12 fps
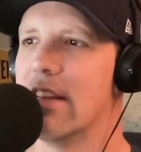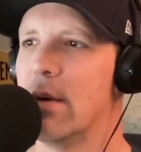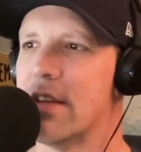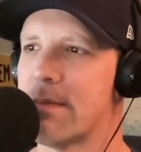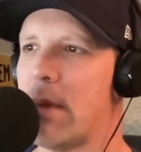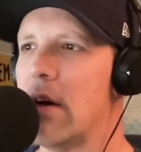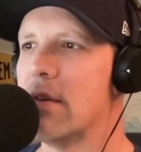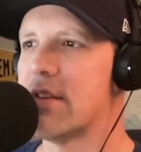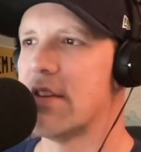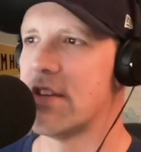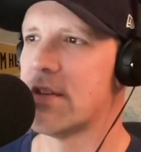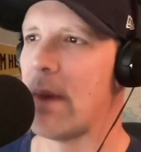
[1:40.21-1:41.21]
Louis
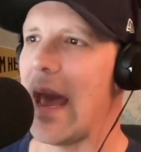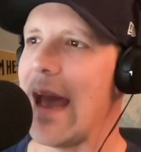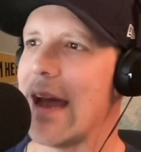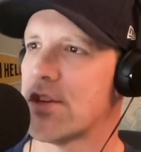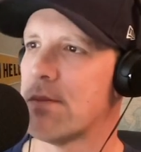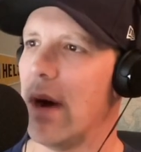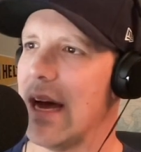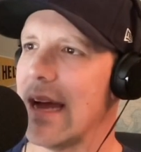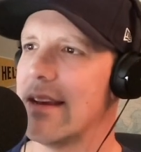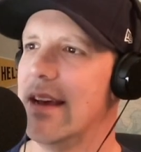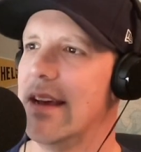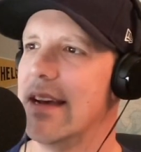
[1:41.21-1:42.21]
Post-Dispatch. But